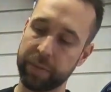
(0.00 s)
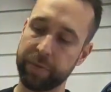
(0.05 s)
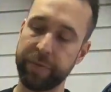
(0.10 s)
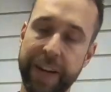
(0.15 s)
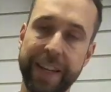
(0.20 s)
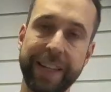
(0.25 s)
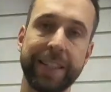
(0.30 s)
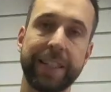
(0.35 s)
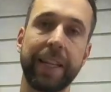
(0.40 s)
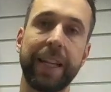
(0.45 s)

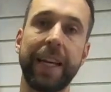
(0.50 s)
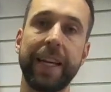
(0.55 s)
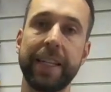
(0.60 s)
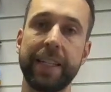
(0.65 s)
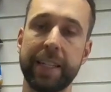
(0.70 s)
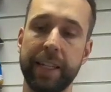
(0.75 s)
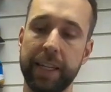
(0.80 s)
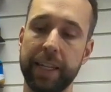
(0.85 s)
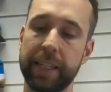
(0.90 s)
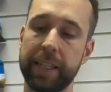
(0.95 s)

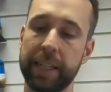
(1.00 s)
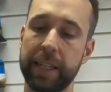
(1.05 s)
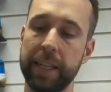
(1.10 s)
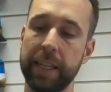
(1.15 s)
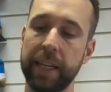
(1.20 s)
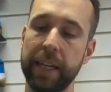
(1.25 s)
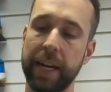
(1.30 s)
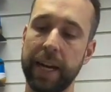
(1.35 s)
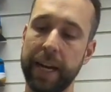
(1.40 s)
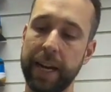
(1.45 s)
ventilated
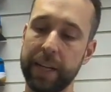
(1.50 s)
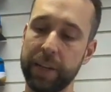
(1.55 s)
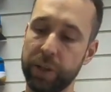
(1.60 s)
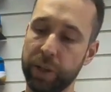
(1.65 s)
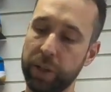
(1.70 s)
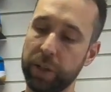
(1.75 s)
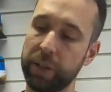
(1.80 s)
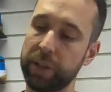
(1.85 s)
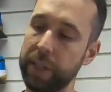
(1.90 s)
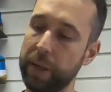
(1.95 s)
and
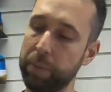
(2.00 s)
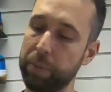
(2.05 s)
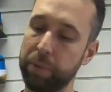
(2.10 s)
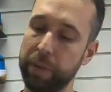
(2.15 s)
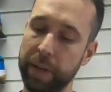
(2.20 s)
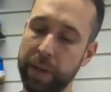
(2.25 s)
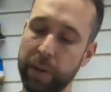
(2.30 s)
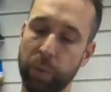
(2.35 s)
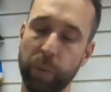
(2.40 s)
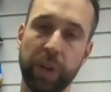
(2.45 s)
you can
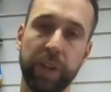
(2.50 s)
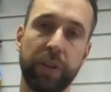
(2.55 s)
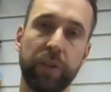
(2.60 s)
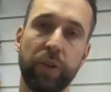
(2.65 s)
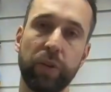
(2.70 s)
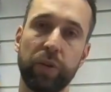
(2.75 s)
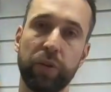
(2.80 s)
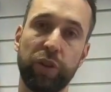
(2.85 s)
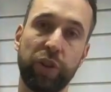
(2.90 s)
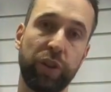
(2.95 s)
separate
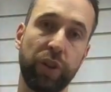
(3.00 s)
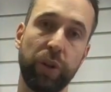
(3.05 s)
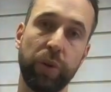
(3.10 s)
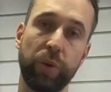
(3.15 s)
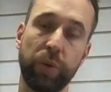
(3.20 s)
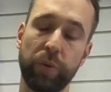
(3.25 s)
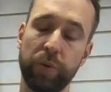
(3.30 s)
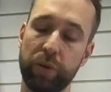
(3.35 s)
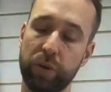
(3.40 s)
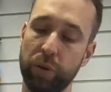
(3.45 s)
with your
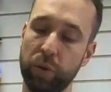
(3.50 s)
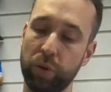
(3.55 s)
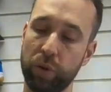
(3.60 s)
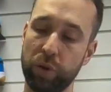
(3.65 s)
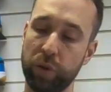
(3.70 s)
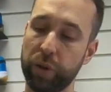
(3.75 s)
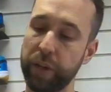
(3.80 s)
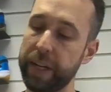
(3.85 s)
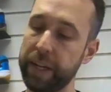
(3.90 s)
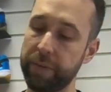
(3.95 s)
shoes
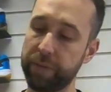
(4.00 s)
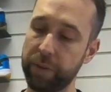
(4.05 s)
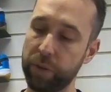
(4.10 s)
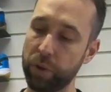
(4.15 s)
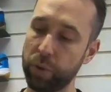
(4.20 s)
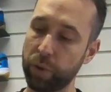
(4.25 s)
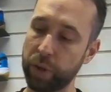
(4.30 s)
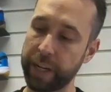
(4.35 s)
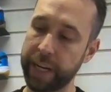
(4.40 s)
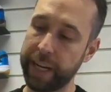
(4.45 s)
or even
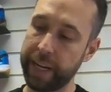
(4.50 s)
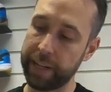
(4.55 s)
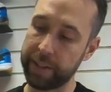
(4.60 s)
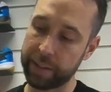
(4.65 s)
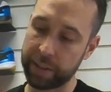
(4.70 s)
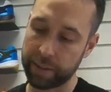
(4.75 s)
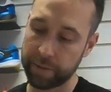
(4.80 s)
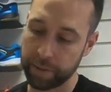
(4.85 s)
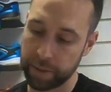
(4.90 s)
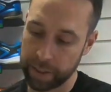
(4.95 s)
your
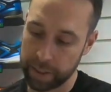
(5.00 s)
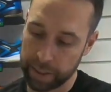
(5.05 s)
kit.